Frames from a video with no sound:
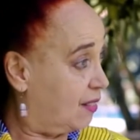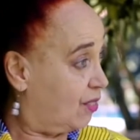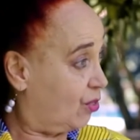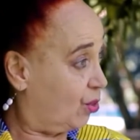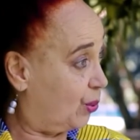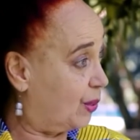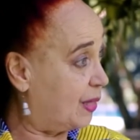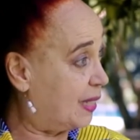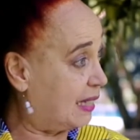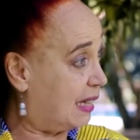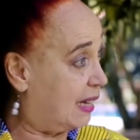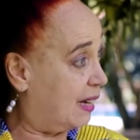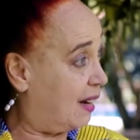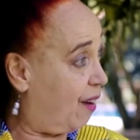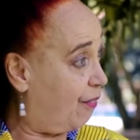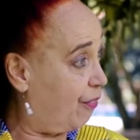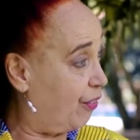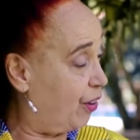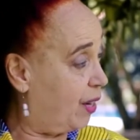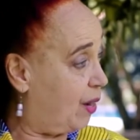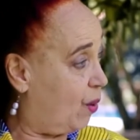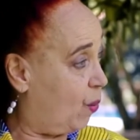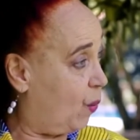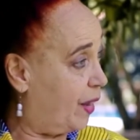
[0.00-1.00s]
So it's an
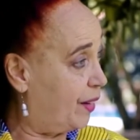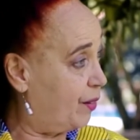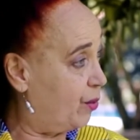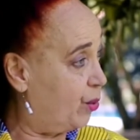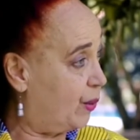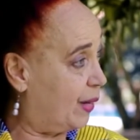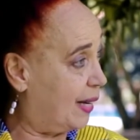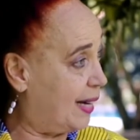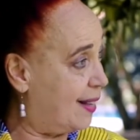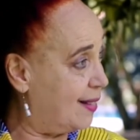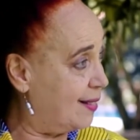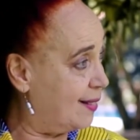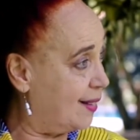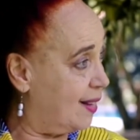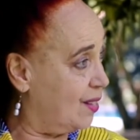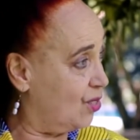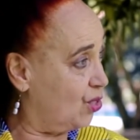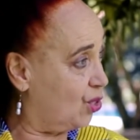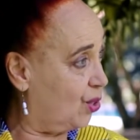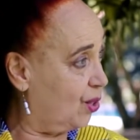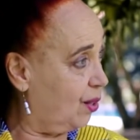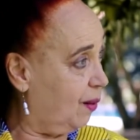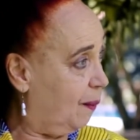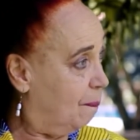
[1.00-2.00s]
Africa-wide
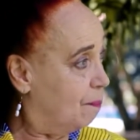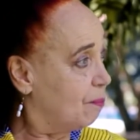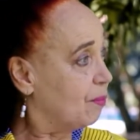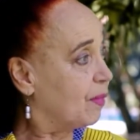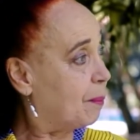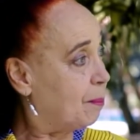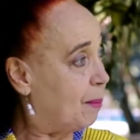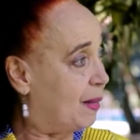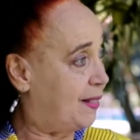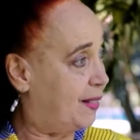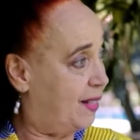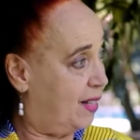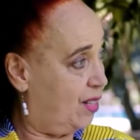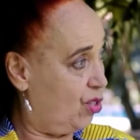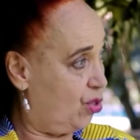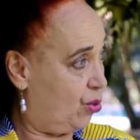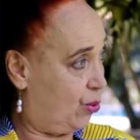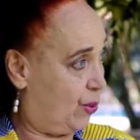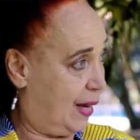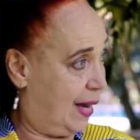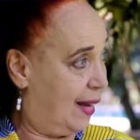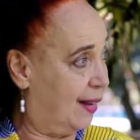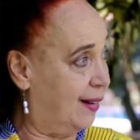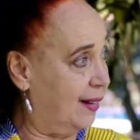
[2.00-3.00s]
organization based in
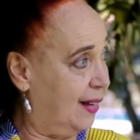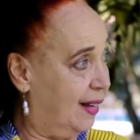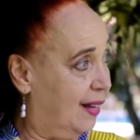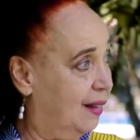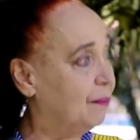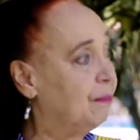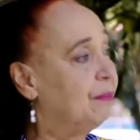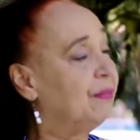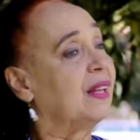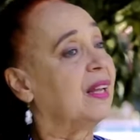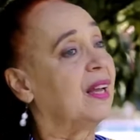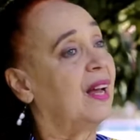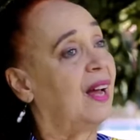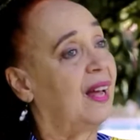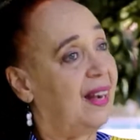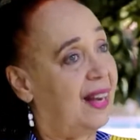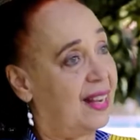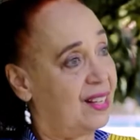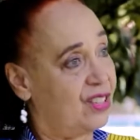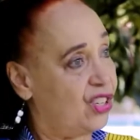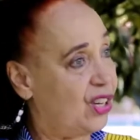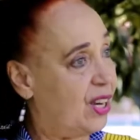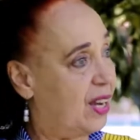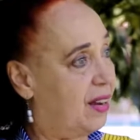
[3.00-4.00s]
Uganda, and
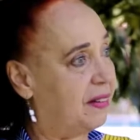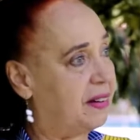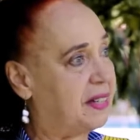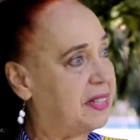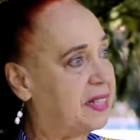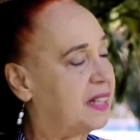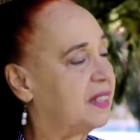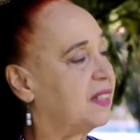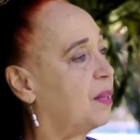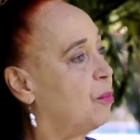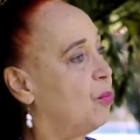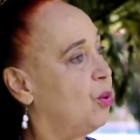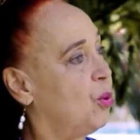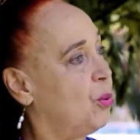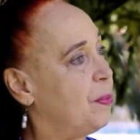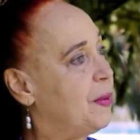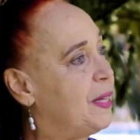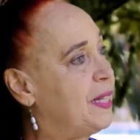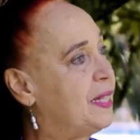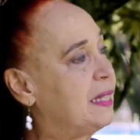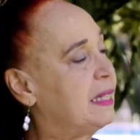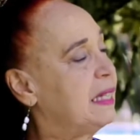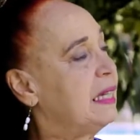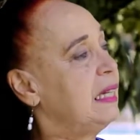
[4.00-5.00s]
I chair it at the
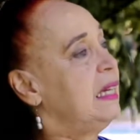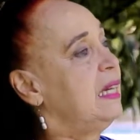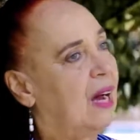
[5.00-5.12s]
moment.